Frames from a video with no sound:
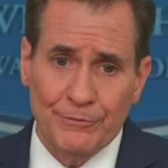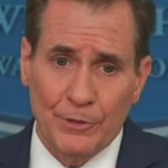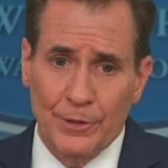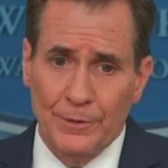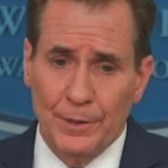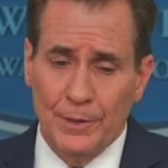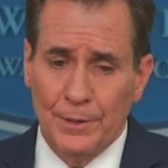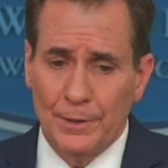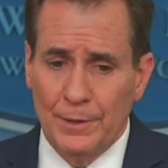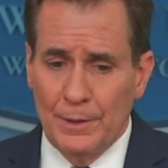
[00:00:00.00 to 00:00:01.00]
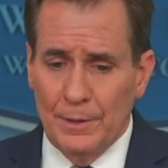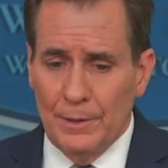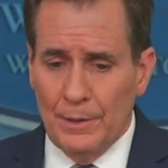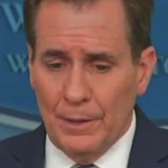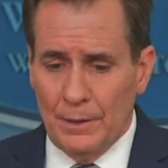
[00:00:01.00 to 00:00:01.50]
on uh,
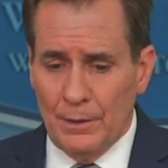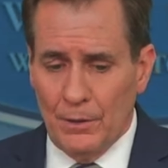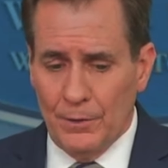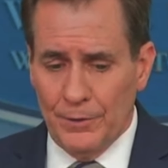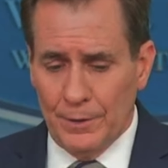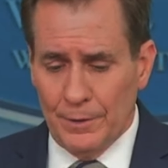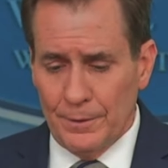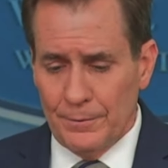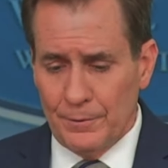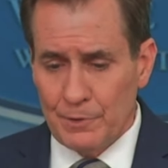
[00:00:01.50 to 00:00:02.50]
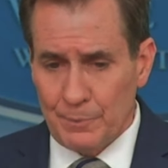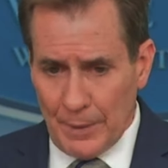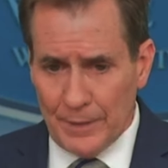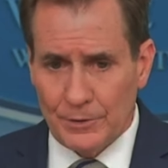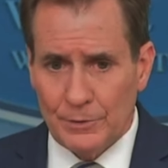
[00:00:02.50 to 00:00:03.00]
uh, on uh, the
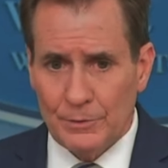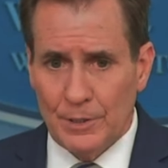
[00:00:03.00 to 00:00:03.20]
response.